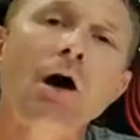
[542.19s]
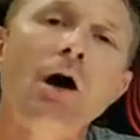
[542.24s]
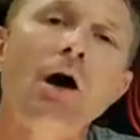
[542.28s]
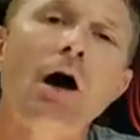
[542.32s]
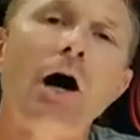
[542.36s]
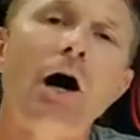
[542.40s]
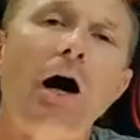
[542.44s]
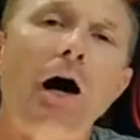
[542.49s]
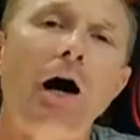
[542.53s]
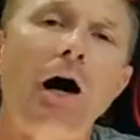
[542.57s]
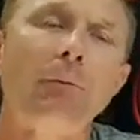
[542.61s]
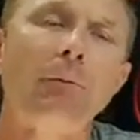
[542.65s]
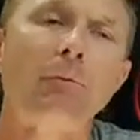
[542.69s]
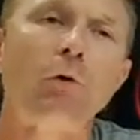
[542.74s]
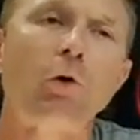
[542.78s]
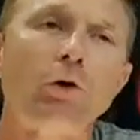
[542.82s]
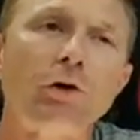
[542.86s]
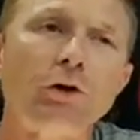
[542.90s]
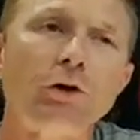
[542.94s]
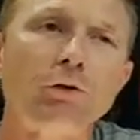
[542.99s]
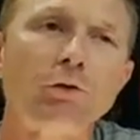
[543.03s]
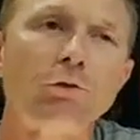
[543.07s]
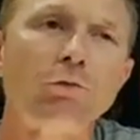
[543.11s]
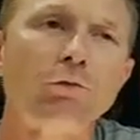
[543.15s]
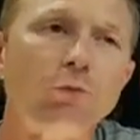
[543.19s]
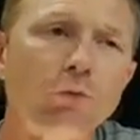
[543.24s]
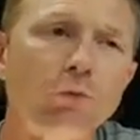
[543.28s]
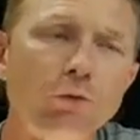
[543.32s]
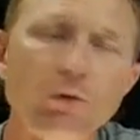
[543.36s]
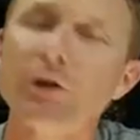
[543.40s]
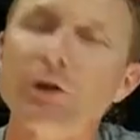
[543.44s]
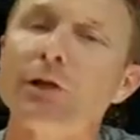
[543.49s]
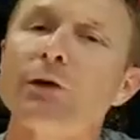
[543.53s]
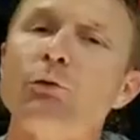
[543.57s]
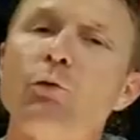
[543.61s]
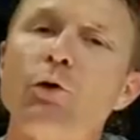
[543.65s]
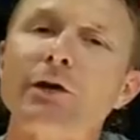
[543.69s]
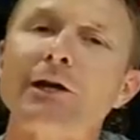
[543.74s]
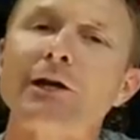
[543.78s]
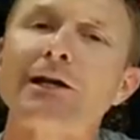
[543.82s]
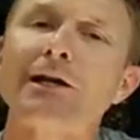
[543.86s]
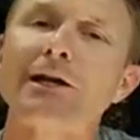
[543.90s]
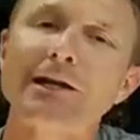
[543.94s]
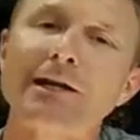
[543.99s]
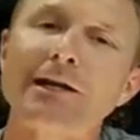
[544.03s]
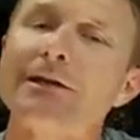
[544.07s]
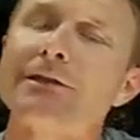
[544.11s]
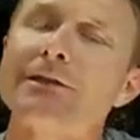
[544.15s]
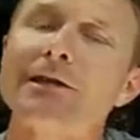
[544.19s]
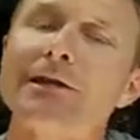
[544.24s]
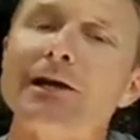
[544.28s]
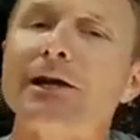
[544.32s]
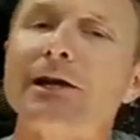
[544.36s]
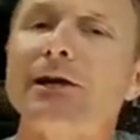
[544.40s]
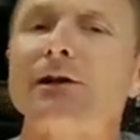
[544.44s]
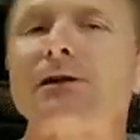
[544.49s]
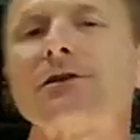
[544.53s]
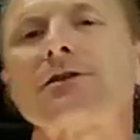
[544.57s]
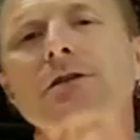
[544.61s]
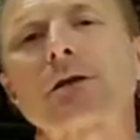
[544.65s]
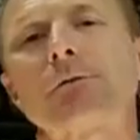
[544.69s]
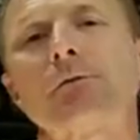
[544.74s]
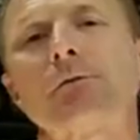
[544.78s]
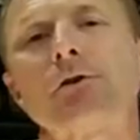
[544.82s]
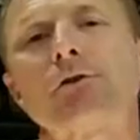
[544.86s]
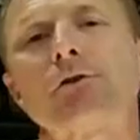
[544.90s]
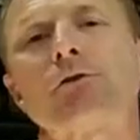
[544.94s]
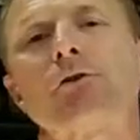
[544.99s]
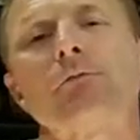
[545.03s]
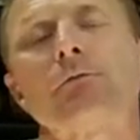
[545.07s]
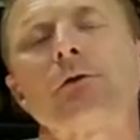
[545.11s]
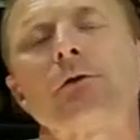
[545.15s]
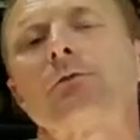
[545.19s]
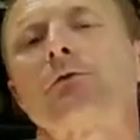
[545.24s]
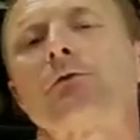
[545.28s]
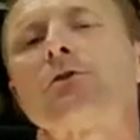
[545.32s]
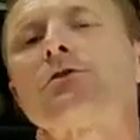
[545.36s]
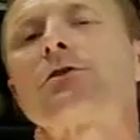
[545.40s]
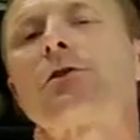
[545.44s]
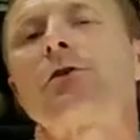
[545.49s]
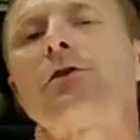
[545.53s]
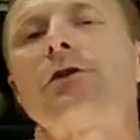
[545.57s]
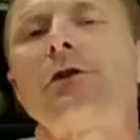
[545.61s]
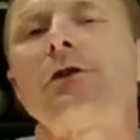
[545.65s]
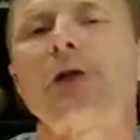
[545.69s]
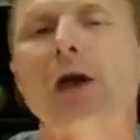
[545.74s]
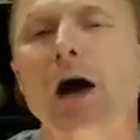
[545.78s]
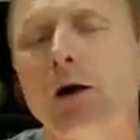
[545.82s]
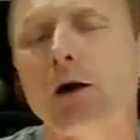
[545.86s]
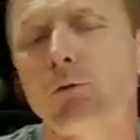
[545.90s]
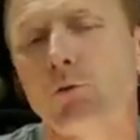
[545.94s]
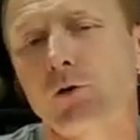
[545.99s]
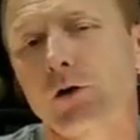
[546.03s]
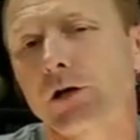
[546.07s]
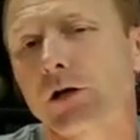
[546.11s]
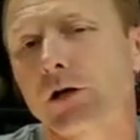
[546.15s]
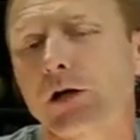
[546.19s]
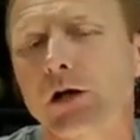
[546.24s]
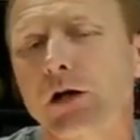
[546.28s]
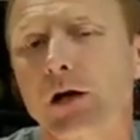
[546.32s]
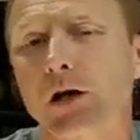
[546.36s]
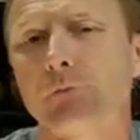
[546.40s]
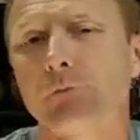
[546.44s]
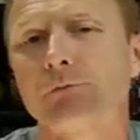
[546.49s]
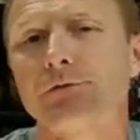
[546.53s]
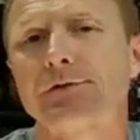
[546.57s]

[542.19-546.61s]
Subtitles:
or you're really wanting to get there and some of your group members are not wanting to come.